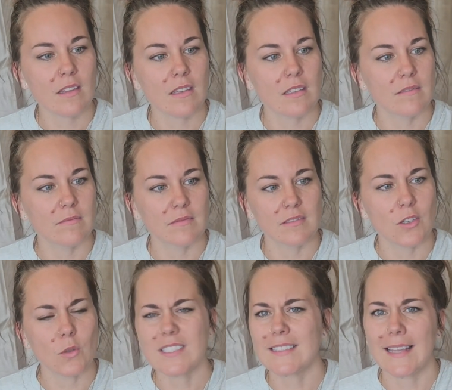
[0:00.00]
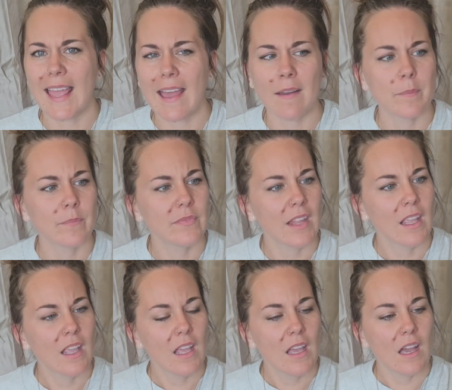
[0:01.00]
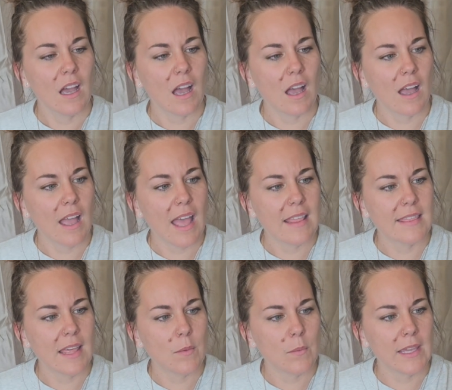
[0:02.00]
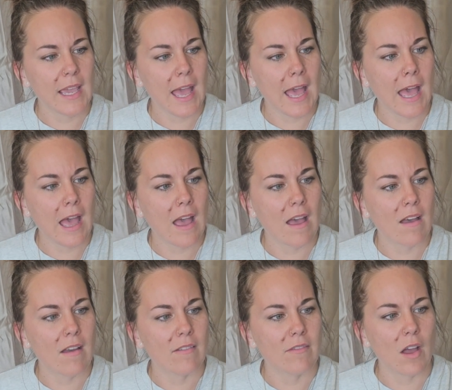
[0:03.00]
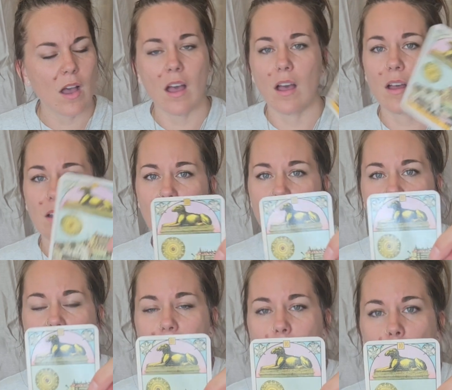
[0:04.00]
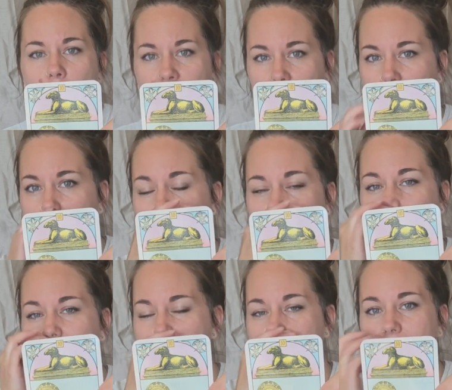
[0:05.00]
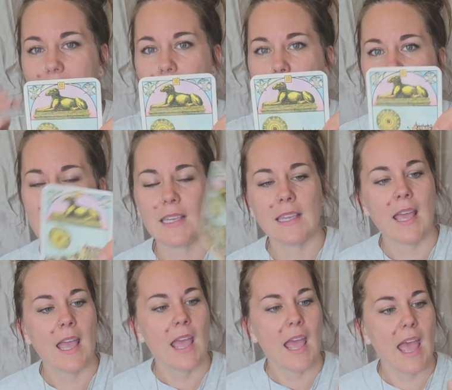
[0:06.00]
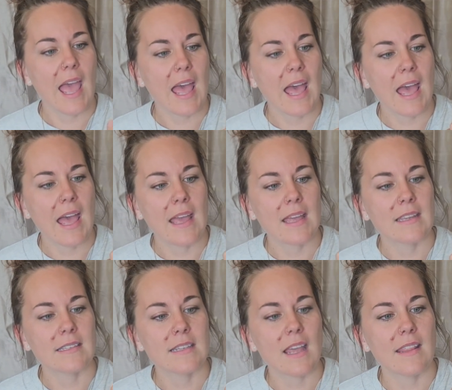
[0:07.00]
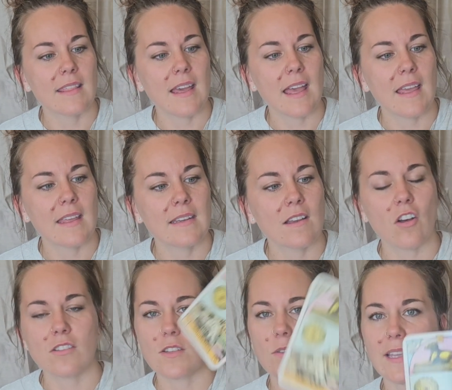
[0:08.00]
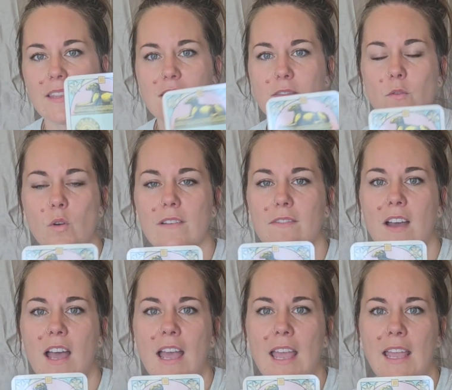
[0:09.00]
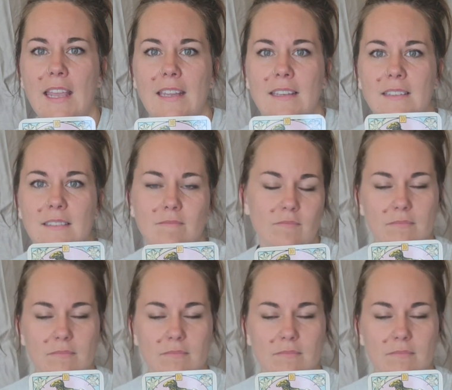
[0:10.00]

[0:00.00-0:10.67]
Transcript: the golden lamb. And then we have a time wheel, it looks like to me. And then also like this fortified